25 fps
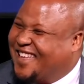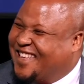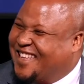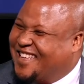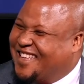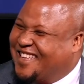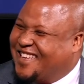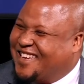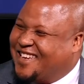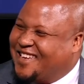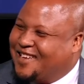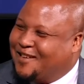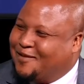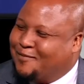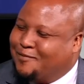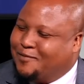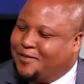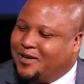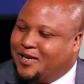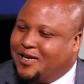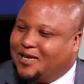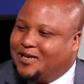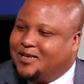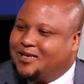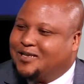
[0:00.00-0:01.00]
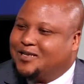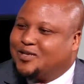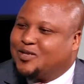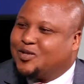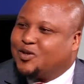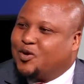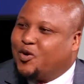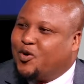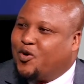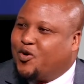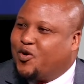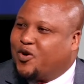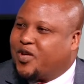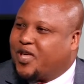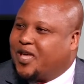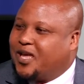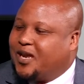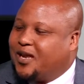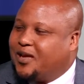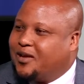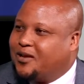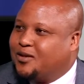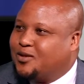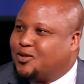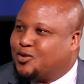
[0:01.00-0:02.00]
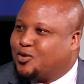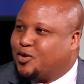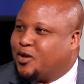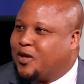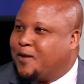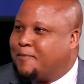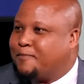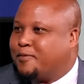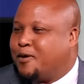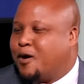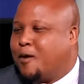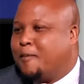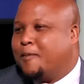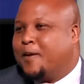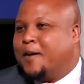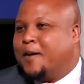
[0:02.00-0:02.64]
Yeah, man. So getting into hip-hop, I